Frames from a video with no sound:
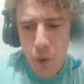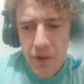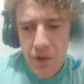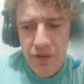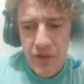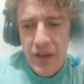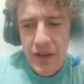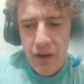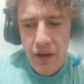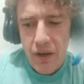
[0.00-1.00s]

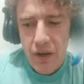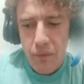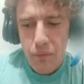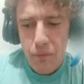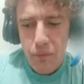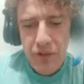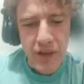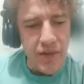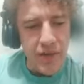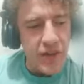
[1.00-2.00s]
would you say
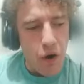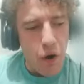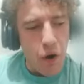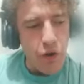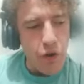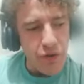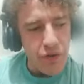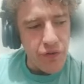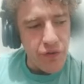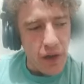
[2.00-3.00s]
is the
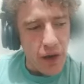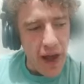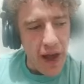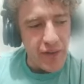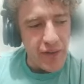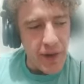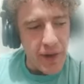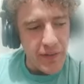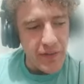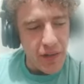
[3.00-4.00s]
hardest
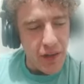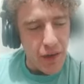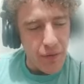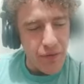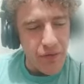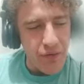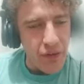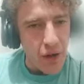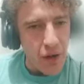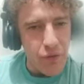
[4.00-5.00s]
aspect
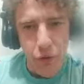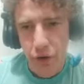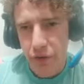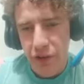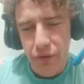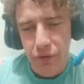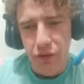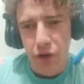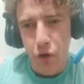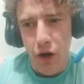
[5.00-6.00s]
of doing this for
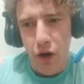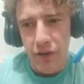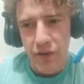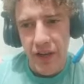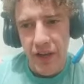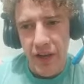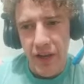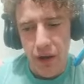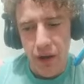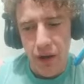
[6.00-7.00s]
so long?
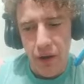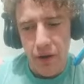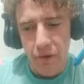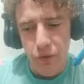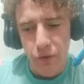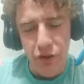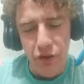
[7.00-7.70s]
That doing this